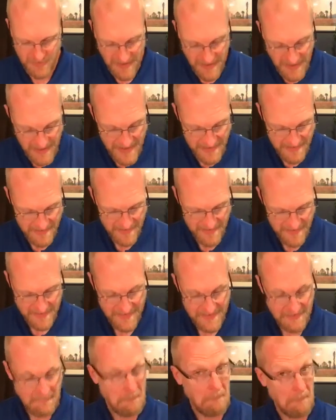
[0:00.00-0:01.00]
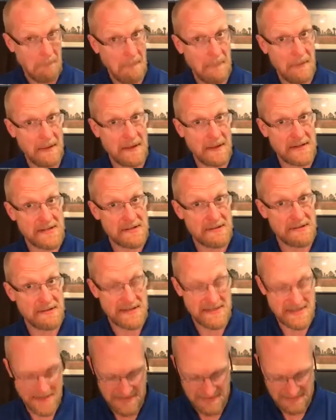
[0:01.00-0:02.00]
God.
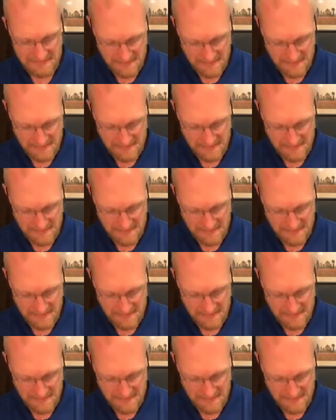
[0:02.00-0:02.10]
Interesting.